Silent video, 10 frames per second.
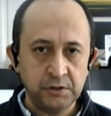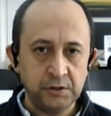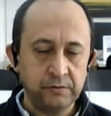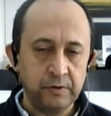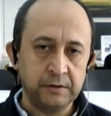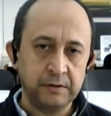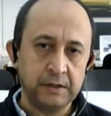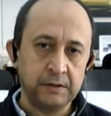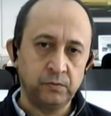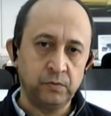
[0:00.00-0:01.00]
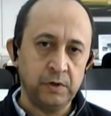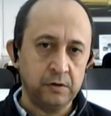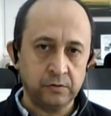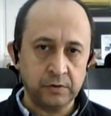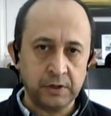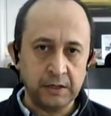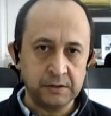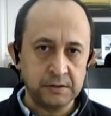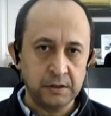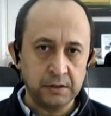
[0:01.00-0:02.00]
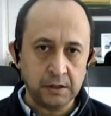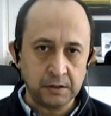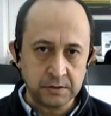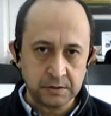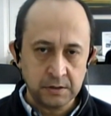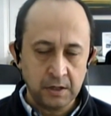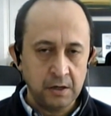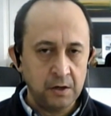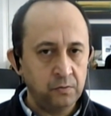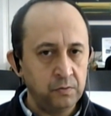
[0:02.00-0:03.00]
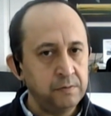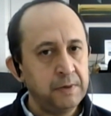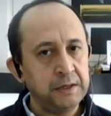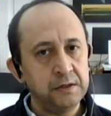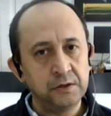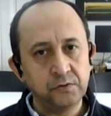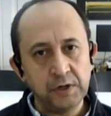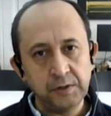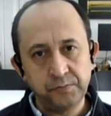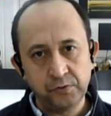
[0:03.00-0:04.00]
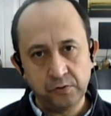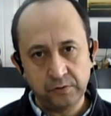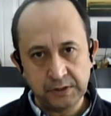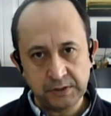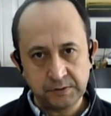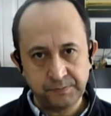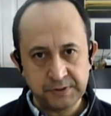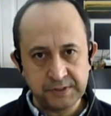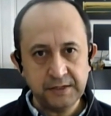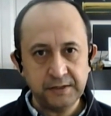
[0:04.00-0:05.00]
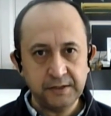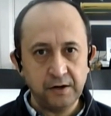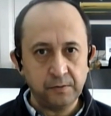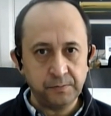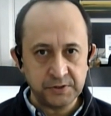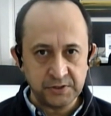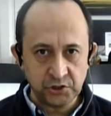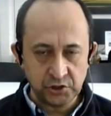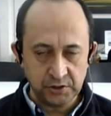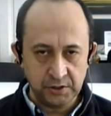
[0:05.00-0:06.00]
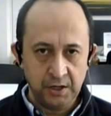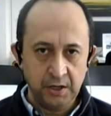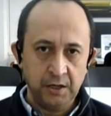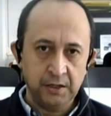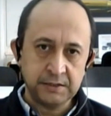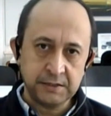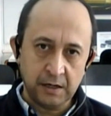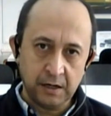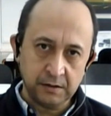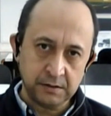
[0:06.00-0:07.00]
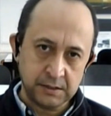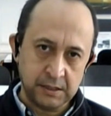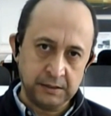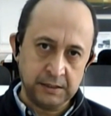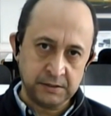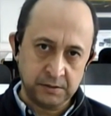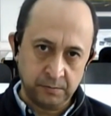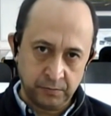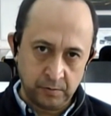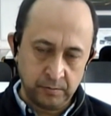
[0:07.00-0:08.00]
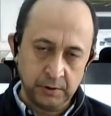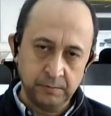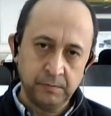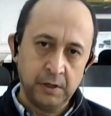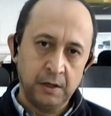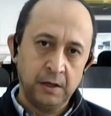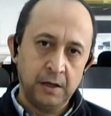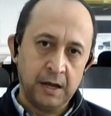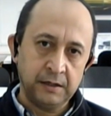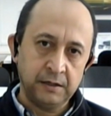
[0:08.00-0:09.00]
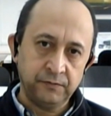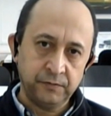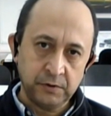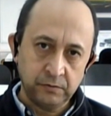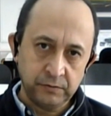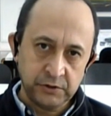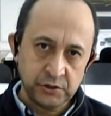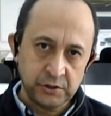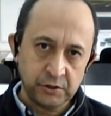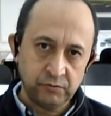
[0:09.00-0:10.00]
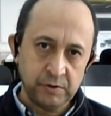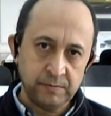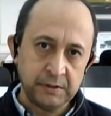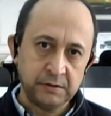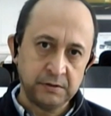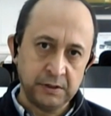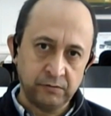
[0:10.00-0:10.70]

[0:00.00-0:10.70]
in Iran that we are okay, it's not us. We're making great progress presenting our position. It's the other side that's the problem. And if we don't reach an agreement, the